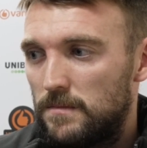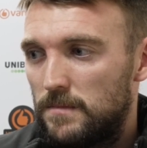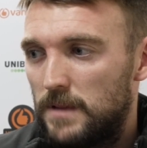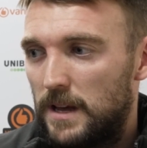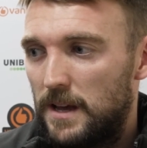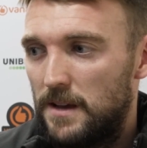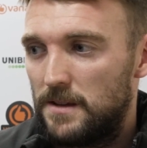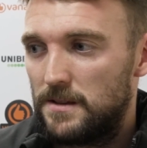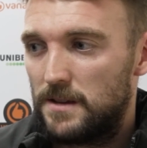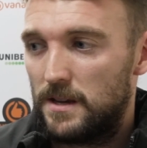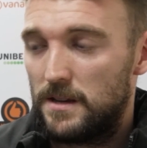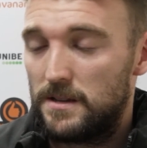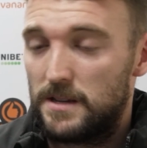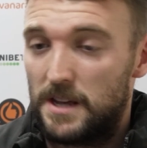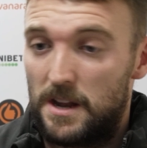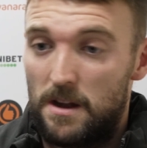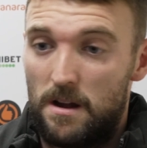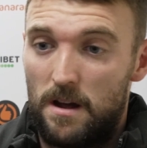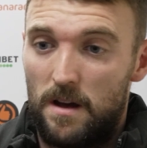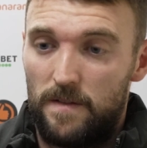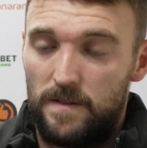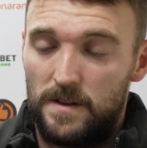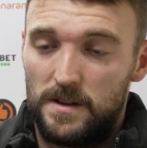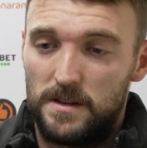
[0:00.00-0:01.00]
I say, centre
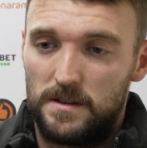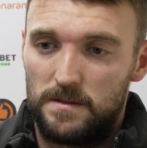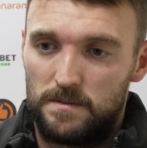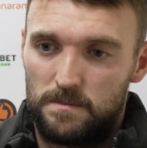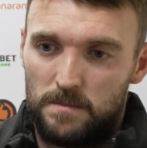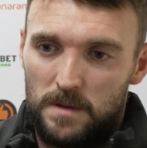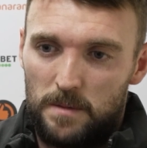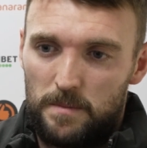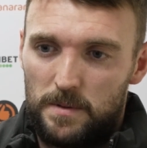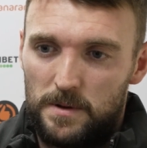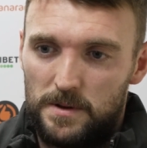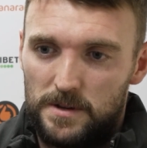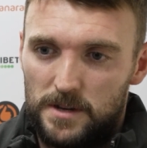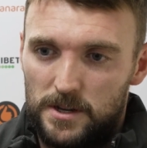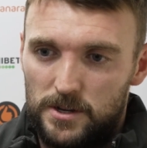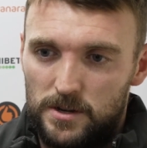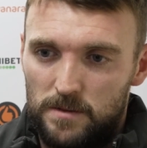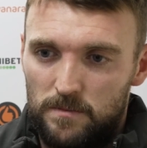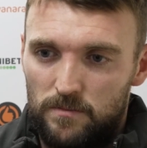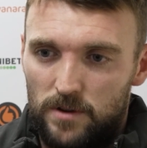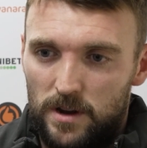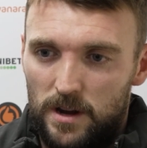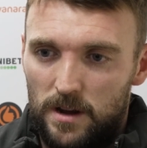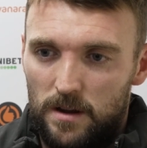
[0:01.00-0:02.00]
half is my
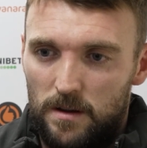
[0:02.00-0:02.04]
position